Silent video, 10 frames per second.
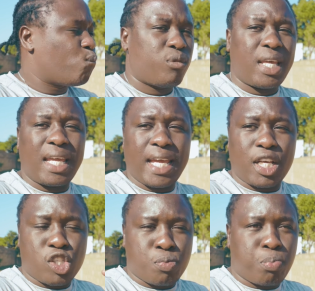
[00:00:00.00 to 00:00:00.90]
they
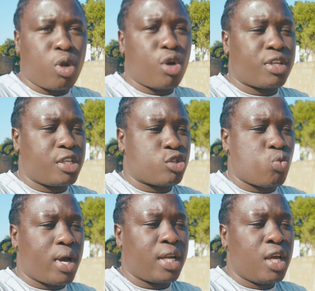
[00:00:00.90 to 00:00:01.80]
explore this
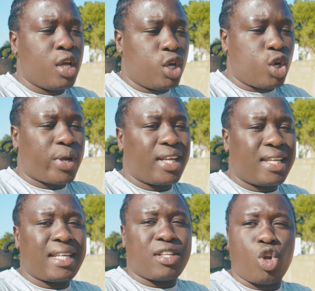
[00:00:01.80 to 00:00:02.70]
one, knowing
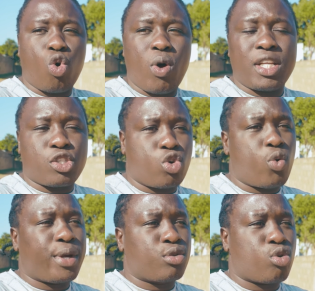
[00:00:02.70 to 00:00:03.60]
that no one is
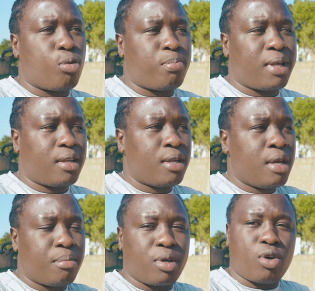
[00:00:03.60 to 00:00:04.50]
going to complain,
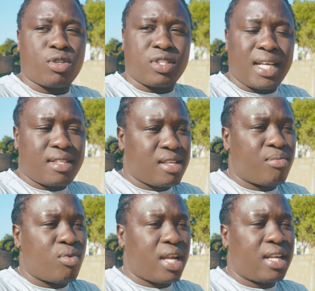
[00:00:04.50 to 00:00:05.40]
because that
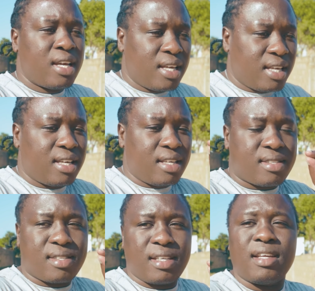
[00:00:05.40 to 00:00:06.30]
someone, he
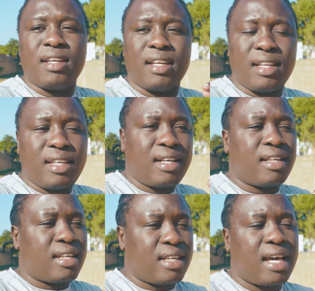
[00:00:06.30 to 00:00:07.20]
is illegal